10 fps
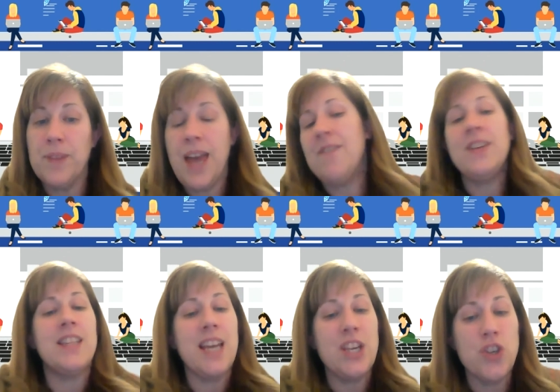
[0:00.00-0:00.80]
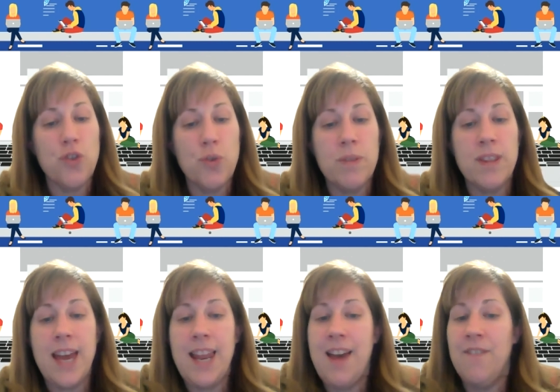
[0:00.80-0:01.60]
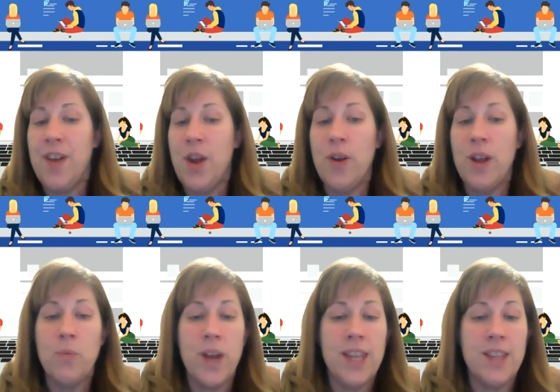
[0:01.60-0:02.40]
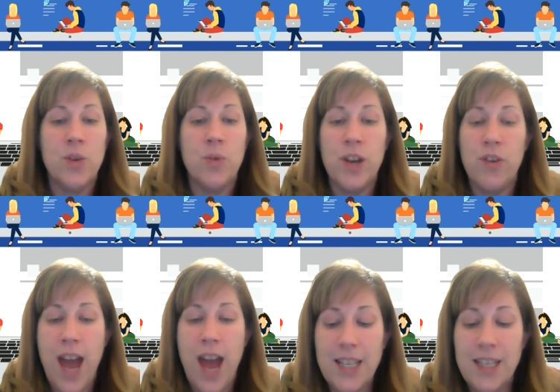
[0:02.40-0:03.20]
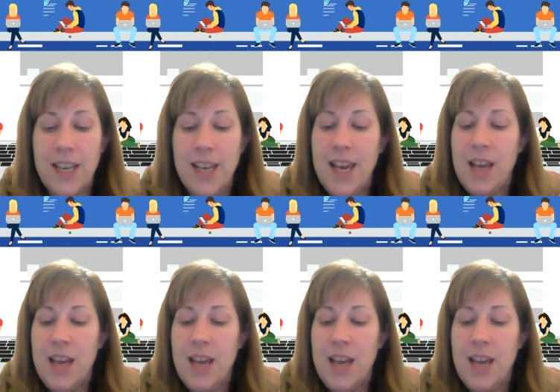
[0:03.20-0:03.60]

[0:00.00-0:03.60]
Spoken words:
having discussion groups that have varying ways to interact.